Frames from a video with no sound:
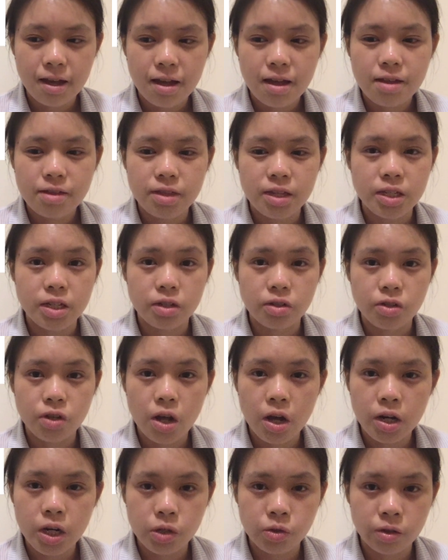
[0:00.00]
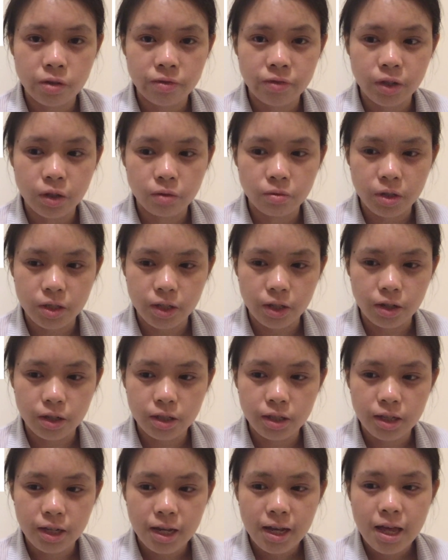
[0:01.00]
This is not a trivial
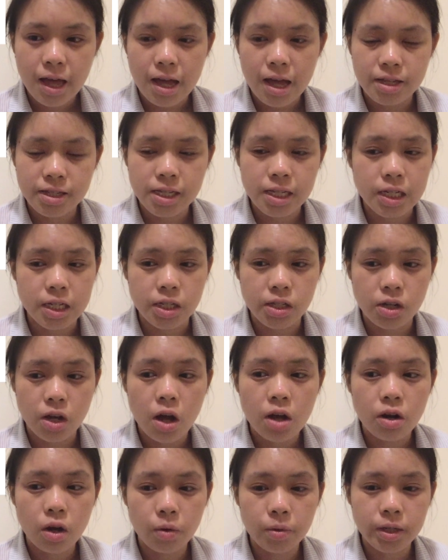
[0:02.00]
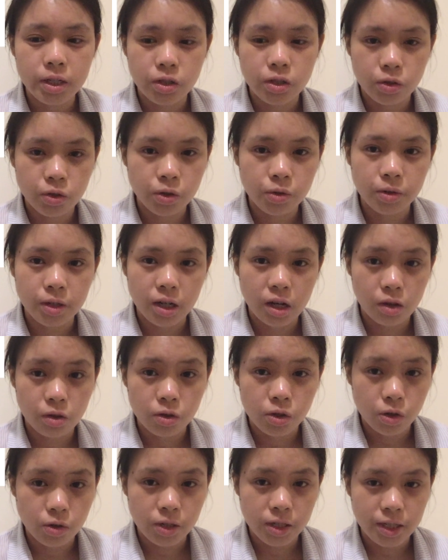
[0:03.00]
result, as this is not always true in other
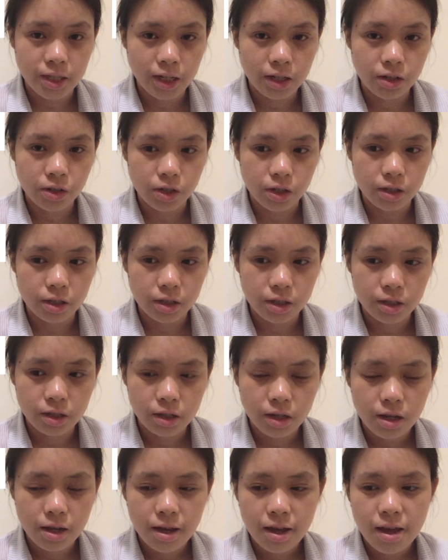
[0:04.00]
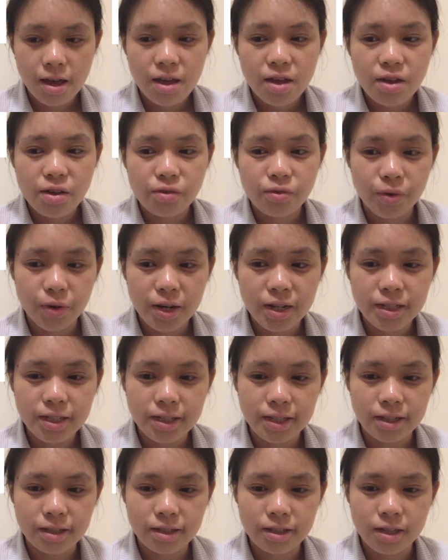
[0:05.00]
jurisdictions. For
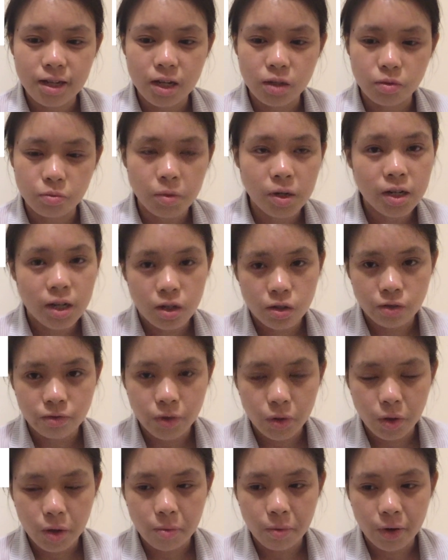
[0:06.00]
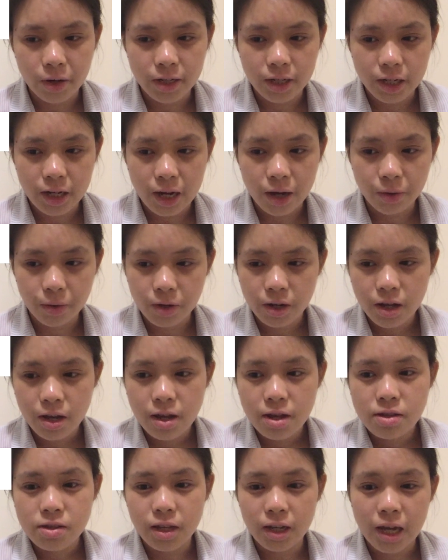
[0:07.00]
instance, as one interviewee pointed out,
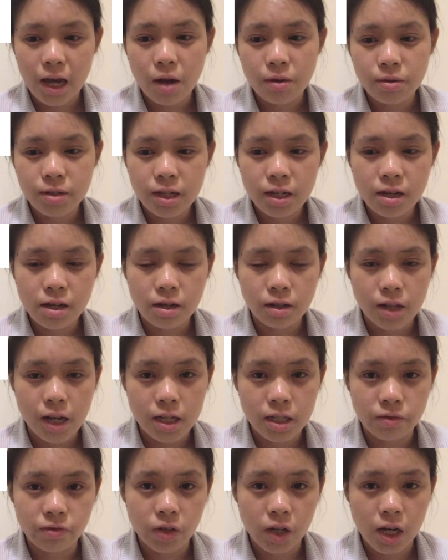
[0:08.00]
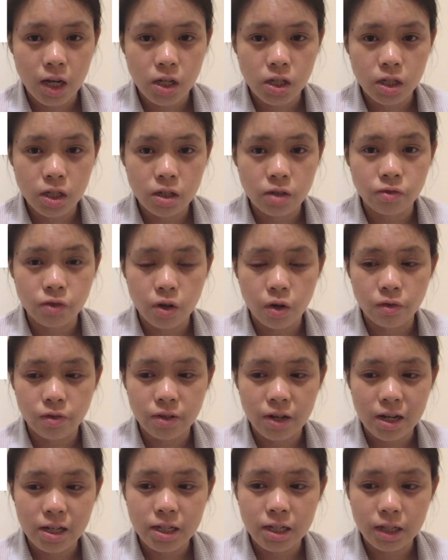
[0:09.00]
the counting and classification of
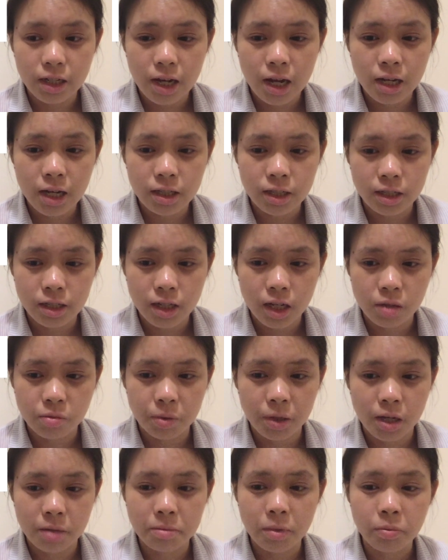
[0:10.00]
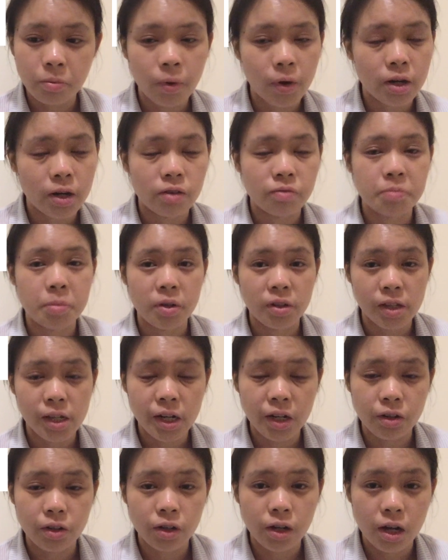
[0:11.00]
COVID-19 cases has become a point of
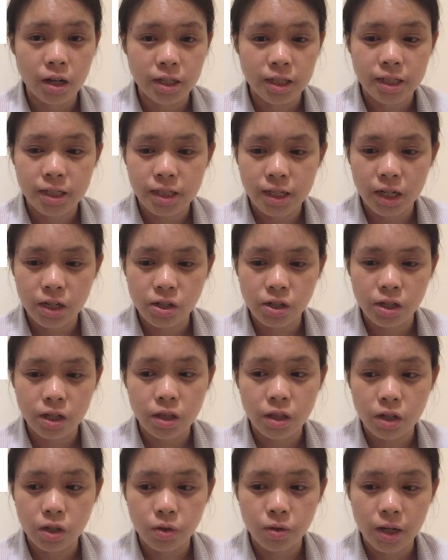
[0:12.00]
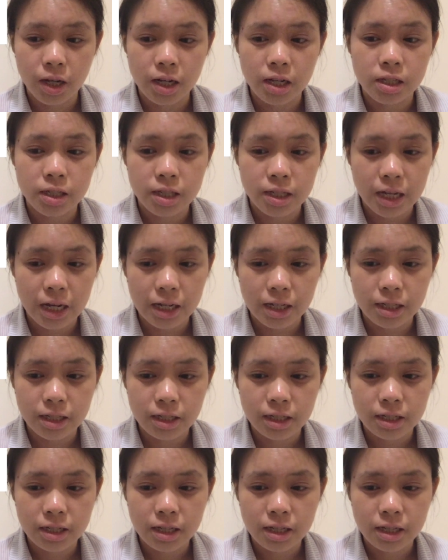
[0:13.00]
political contestation in the United States,